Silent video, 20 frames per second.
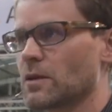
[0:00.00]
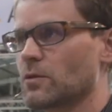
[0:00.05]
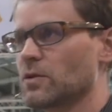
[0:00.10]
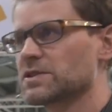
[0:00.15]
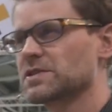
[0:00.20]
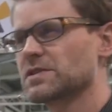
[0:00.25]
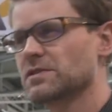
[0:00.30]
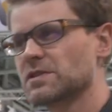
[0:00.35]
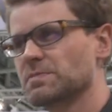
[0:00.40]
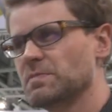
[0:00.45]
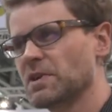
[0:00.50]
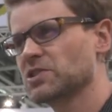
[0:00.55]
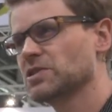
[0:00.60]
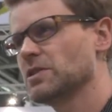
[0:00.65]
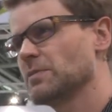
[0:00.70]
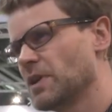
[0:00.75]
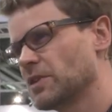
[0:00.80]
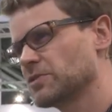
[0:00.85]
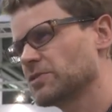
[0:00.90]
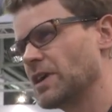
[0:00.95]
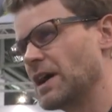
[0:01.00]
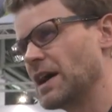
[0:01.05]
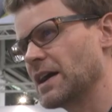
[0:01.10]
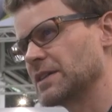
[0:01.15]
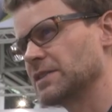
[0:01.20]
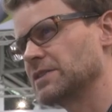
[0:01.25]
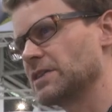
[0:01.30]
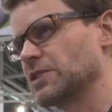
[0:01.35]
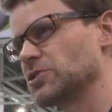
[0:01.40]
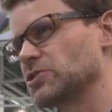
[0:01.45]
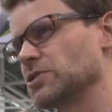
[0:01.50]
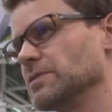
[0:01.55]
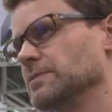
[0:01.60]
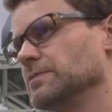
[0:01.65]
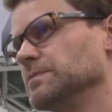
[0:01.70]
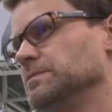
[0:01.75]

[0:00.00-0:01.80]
What's so special about your architecture?